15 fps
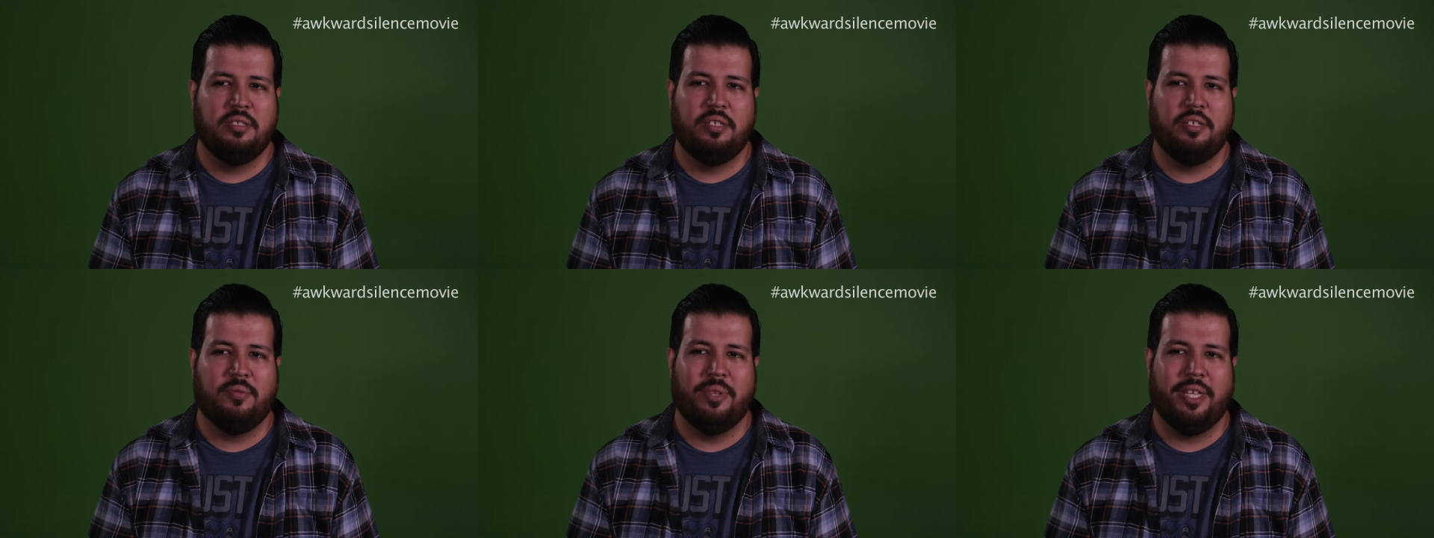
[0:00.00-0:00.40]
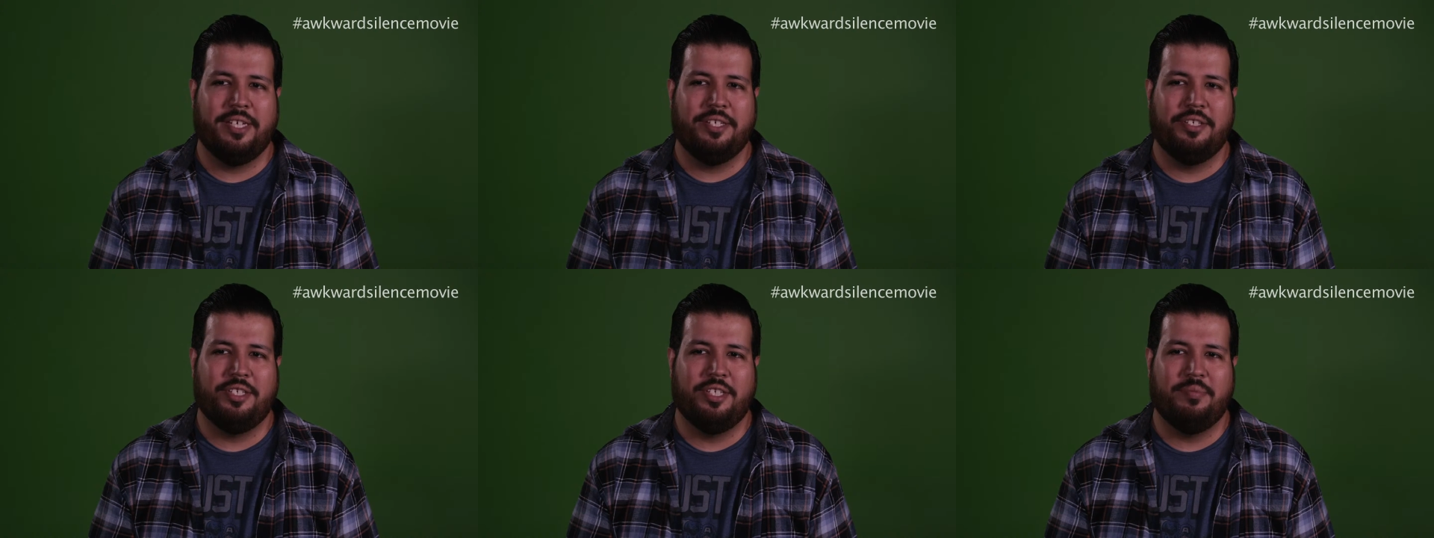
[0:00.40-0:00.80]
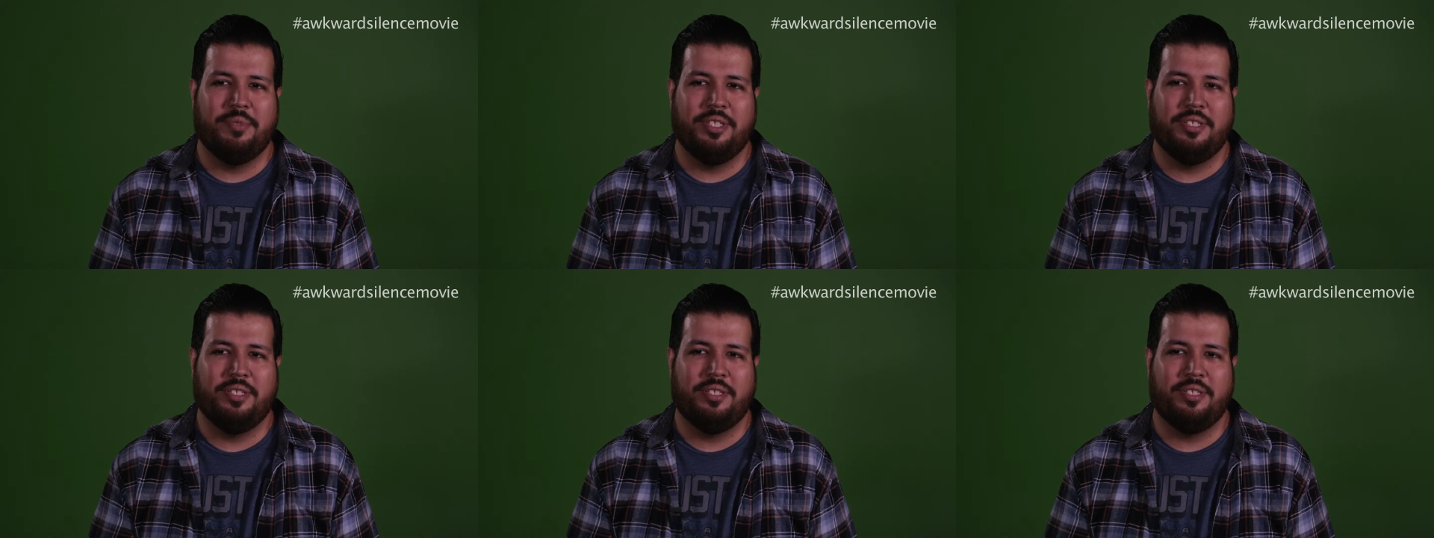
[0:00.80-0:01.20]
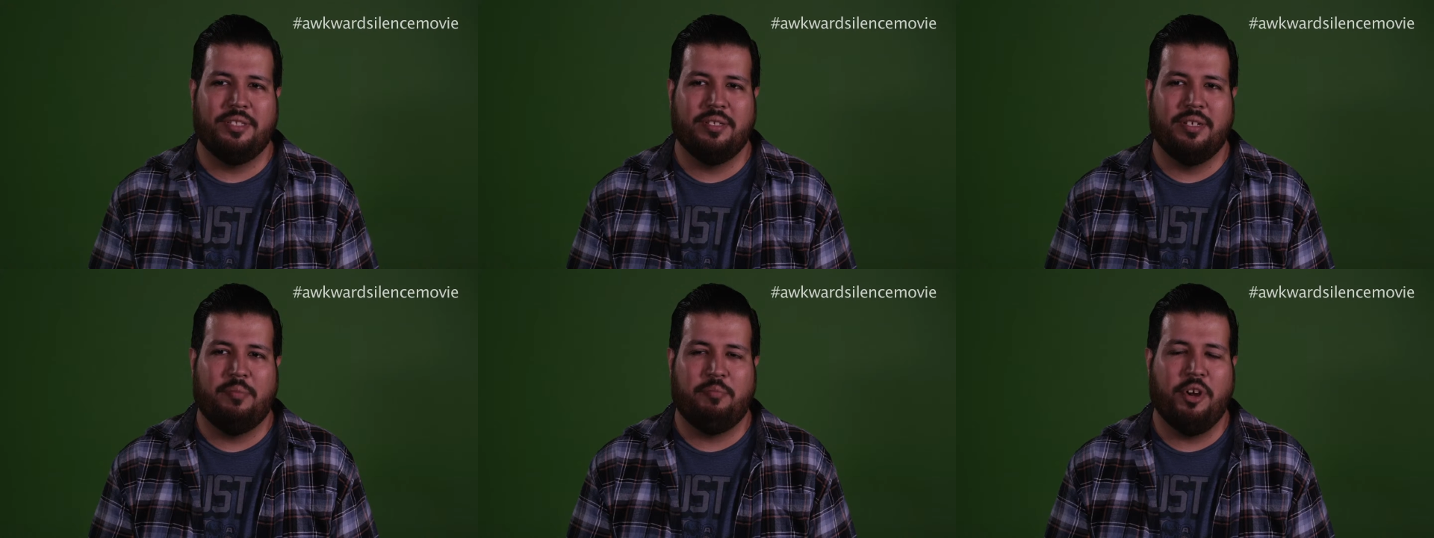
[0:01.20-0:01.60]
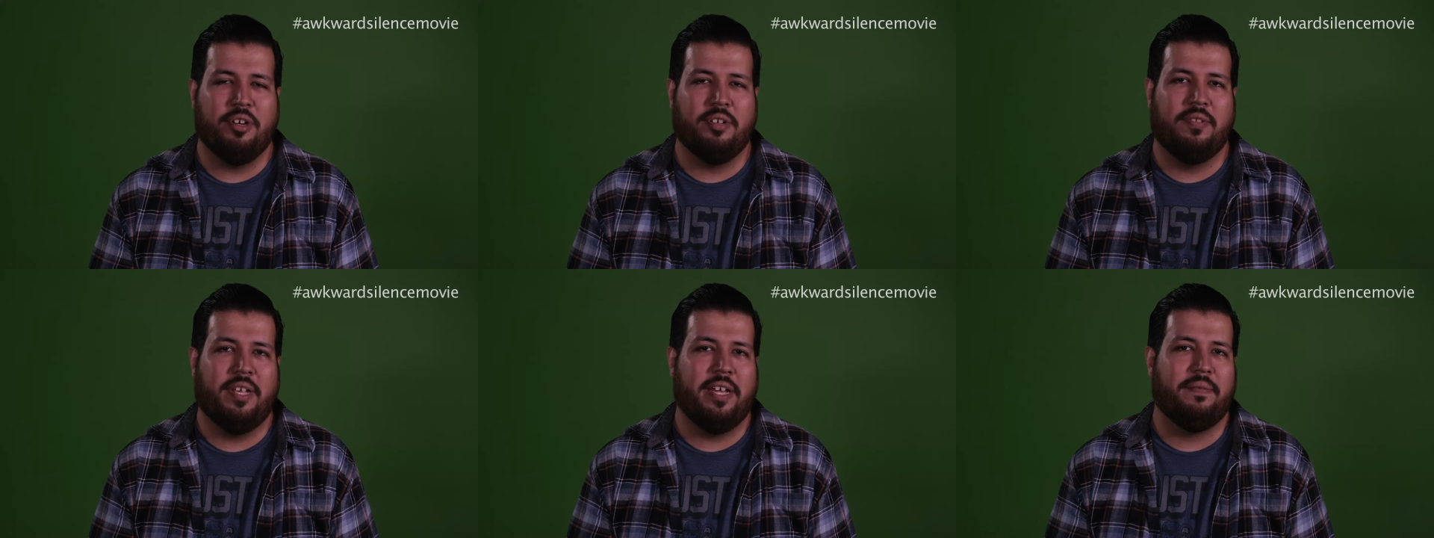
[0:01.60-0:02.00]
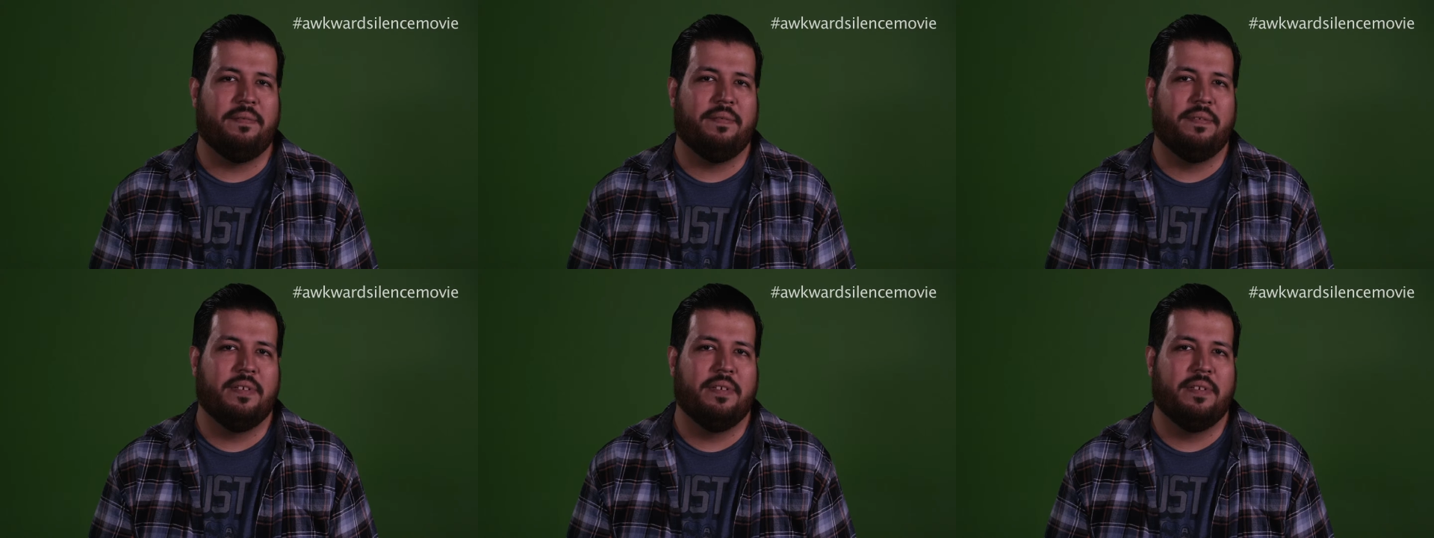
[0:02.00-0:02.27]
relationships is a part of life,